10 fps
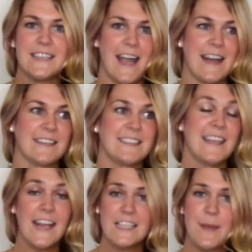to kind of
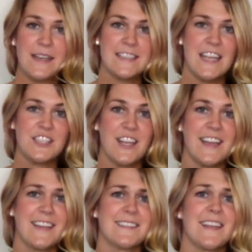set
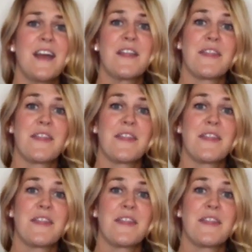expectations,